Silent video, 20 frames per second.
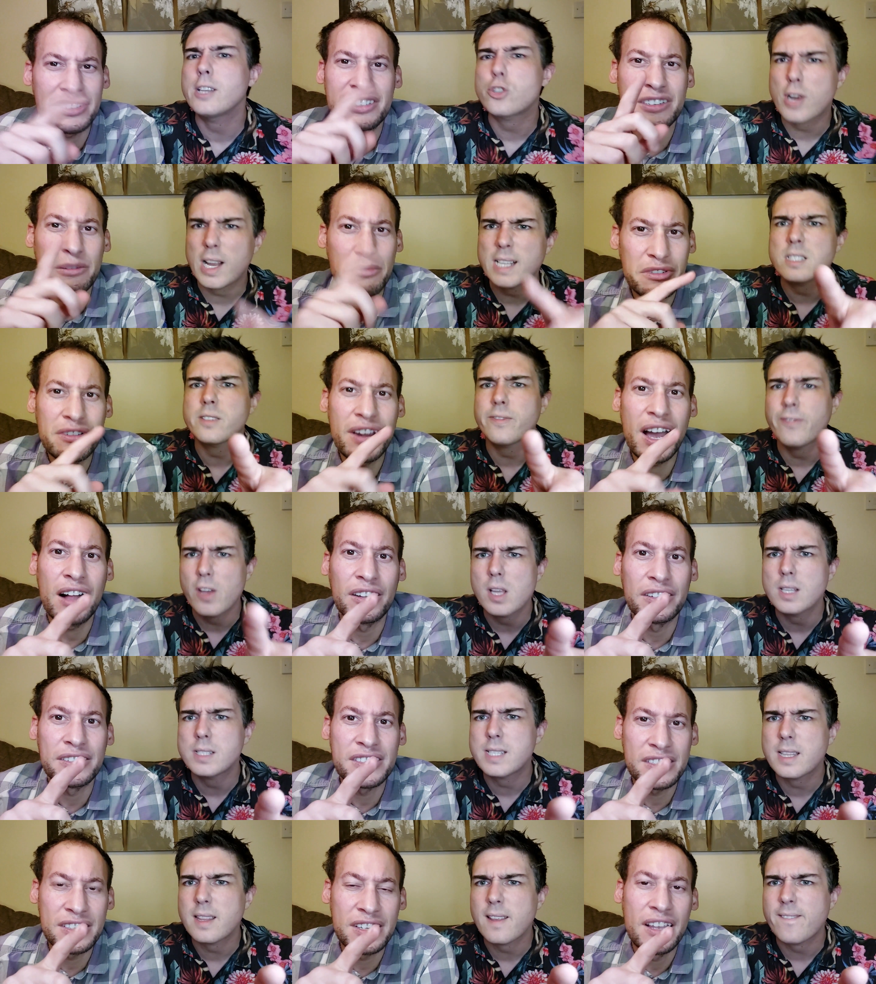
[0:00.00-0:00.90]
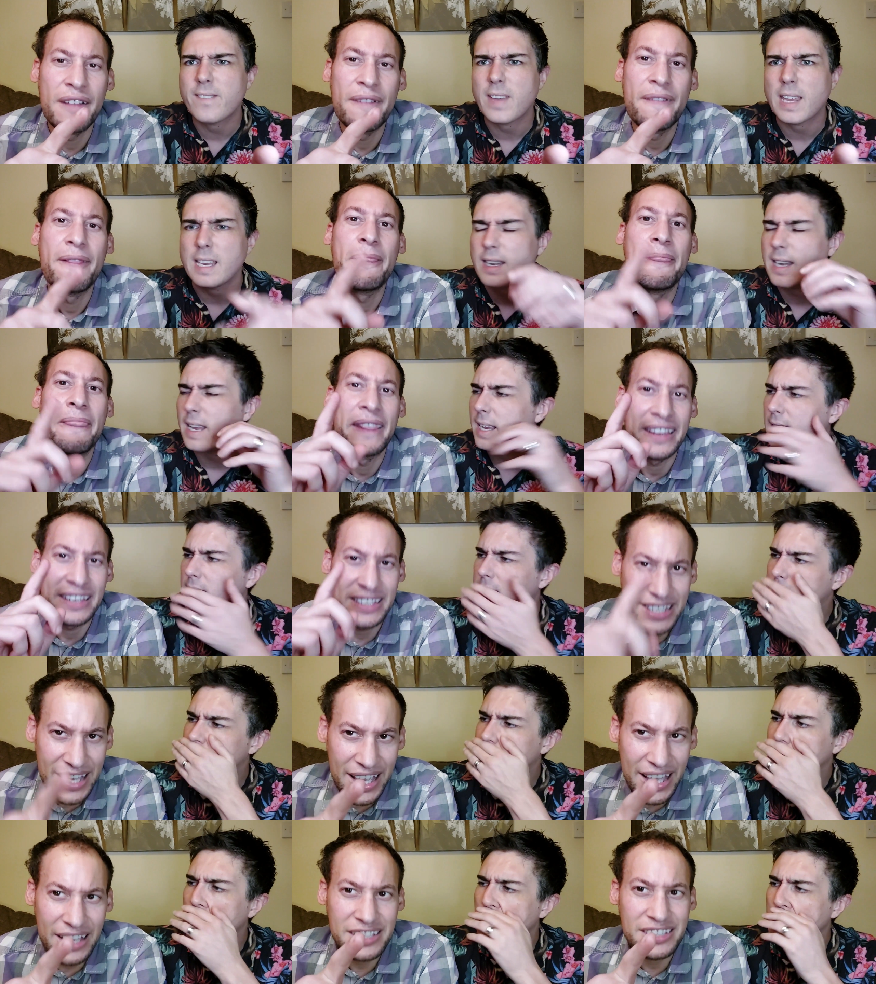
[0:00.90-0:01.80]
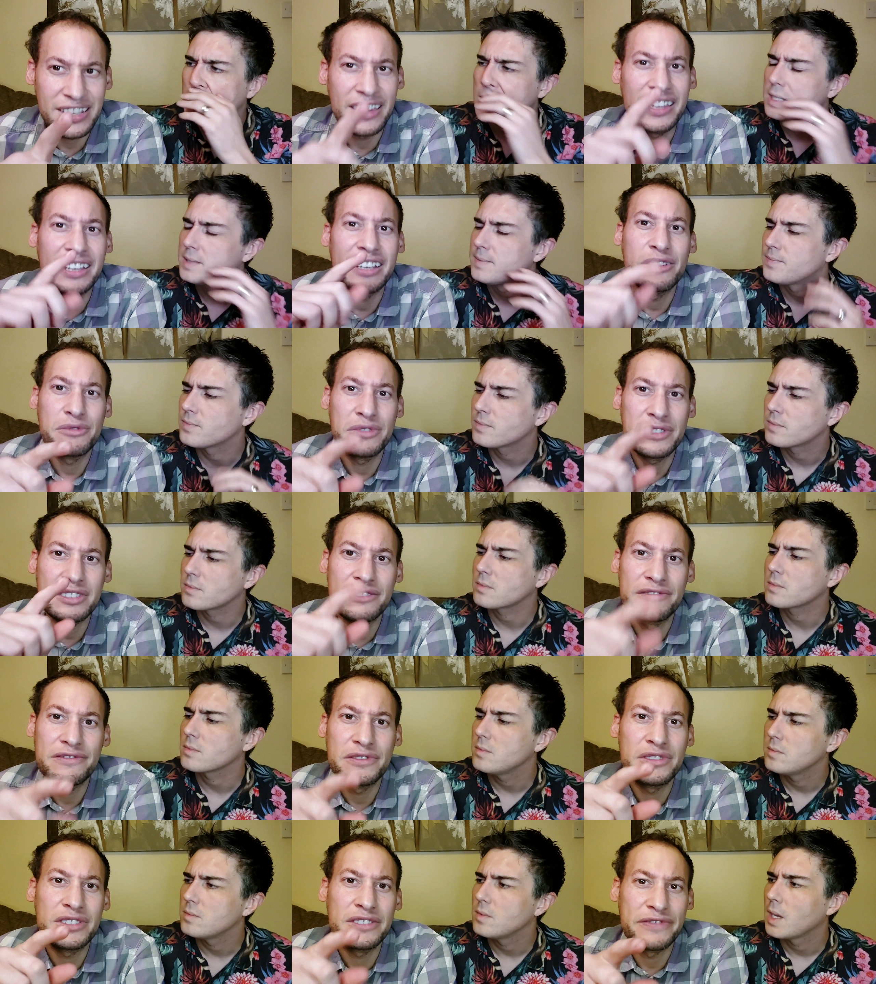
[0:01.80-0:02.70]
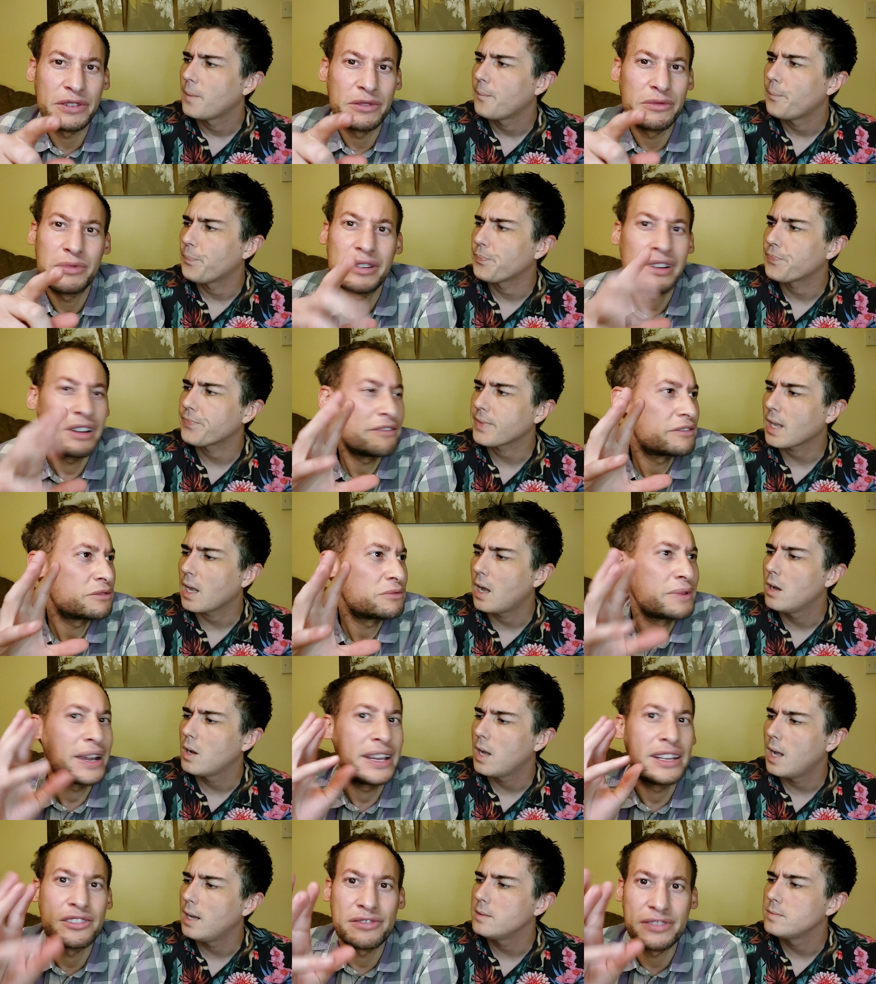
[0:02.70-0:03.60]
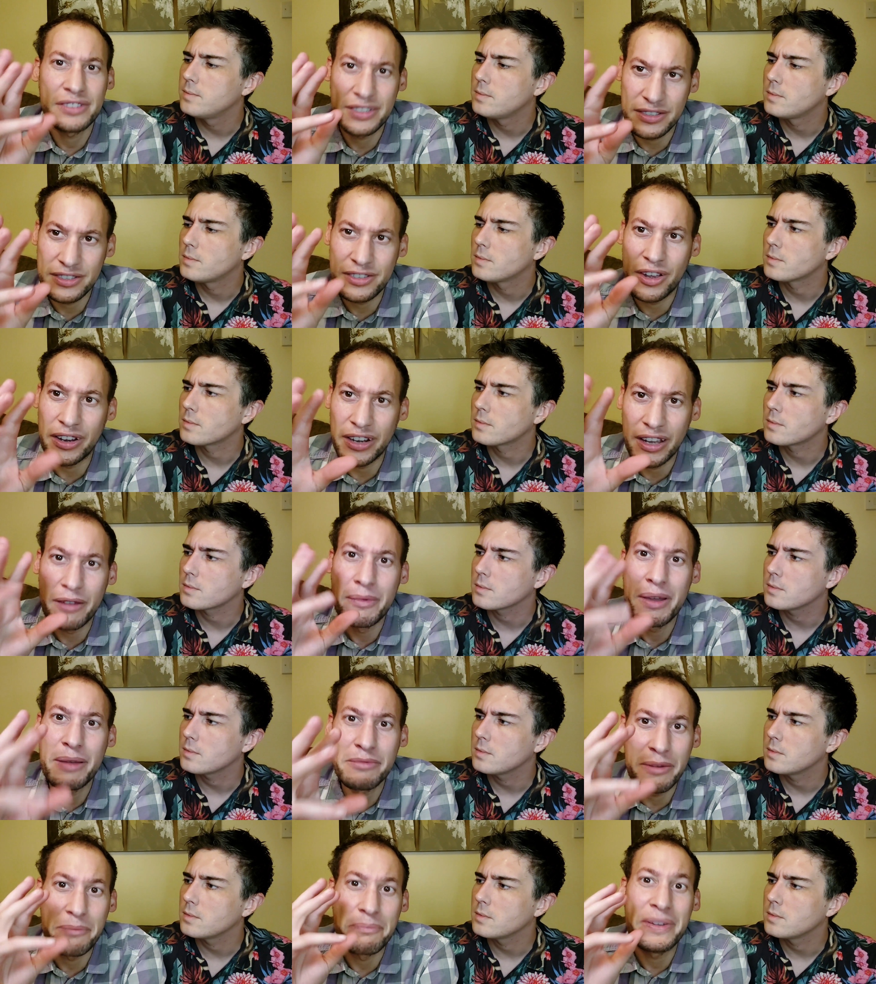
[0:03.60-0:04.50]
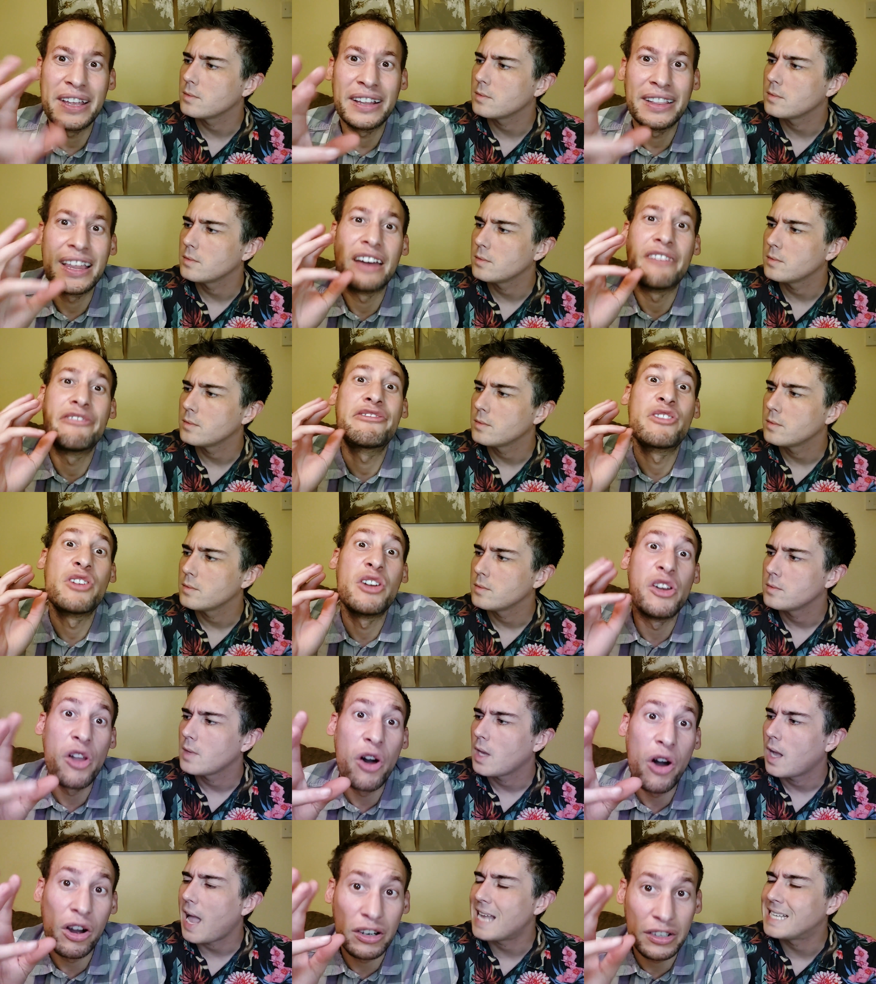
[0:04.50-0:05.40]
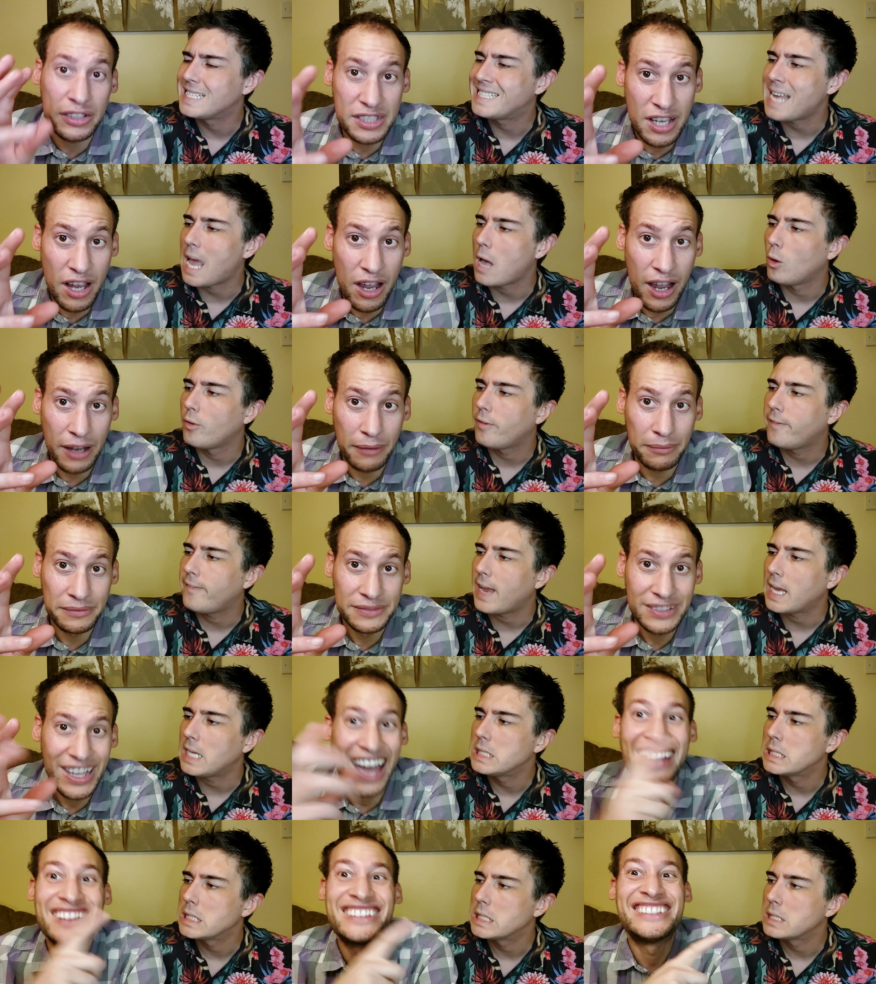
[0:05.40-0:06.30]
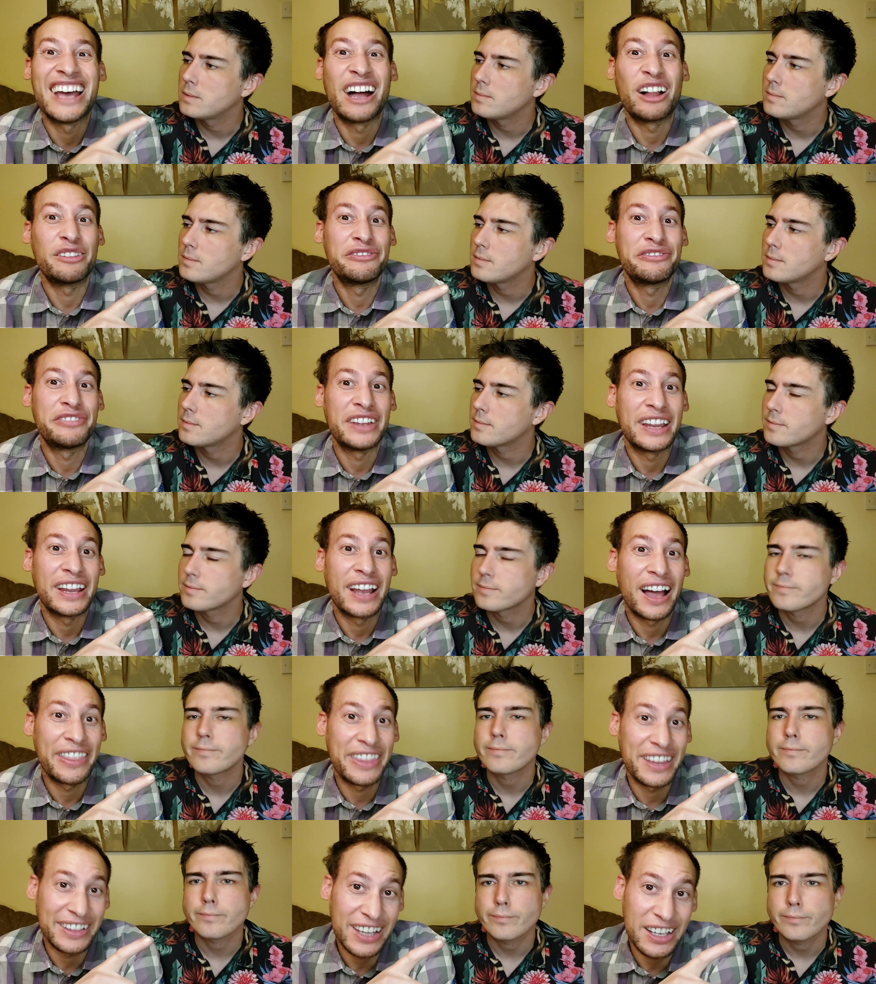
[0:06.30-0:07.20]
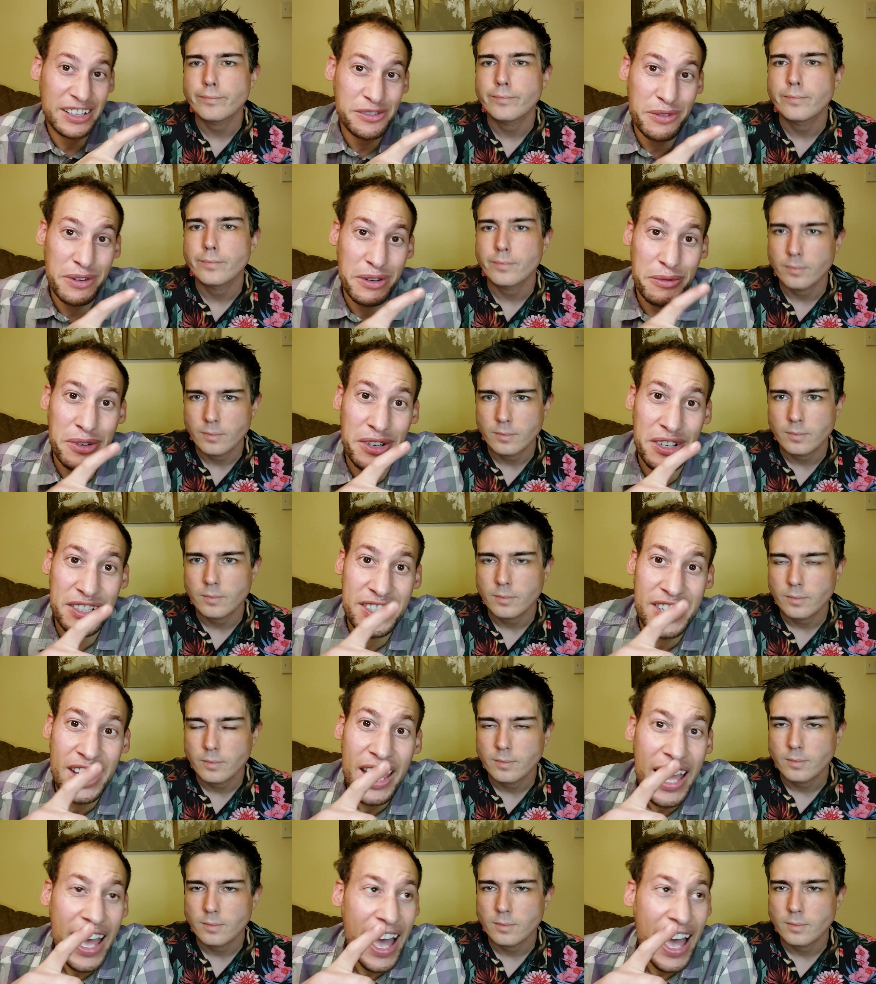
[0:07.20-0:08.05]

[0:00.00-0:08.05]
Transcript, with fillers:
Speaker 1: it, it somewhere else. to the Phoenix. Yes, I think it was the Vaudeville. Wherever okay. Waitress is on, I remember it being there for a long Adelphi. time. Adelphi. I think that's where it was.